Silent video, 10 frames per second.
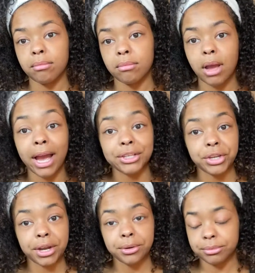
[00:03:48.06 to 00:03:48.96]

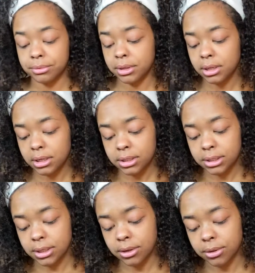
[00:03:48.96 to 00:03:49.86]
eyeshadow.
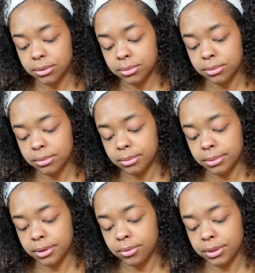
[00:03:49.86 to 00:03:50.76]
So we're
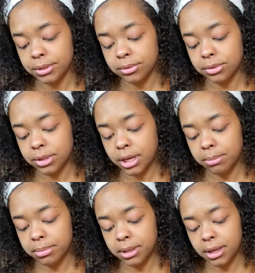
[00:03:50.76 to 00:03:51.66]
going to shape
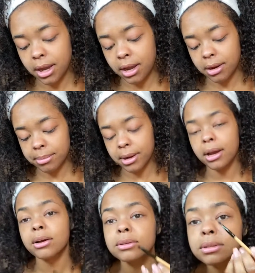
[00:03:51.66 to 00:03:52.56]
the
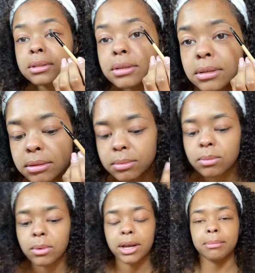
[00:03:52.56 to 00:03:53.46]
eyebrows.
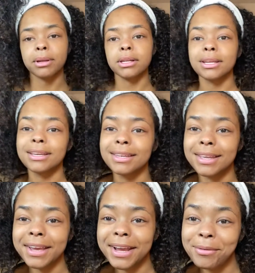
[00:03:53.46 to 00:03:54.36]
Why am I looking in the
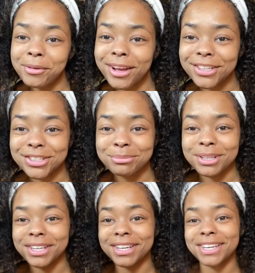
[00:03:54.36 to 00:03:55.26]
camera? I should be
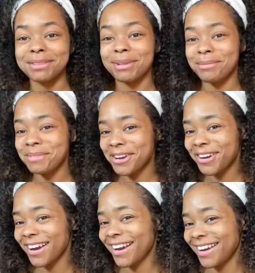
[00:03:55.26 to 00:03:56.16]
looking in my
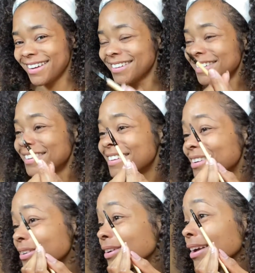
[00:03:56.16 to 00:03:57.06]
mirror.
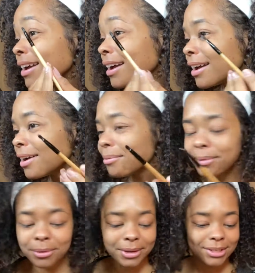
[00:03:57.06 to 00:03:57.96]
We're
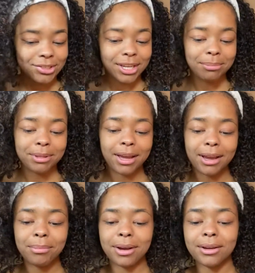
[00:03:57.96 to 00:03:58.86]
going to shape the
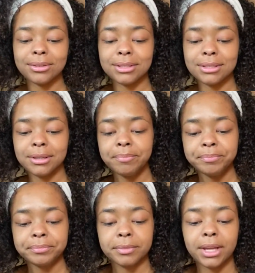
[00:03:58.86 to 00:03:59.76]
eyebrows,
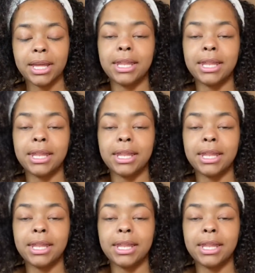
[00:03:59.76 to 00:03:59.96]
and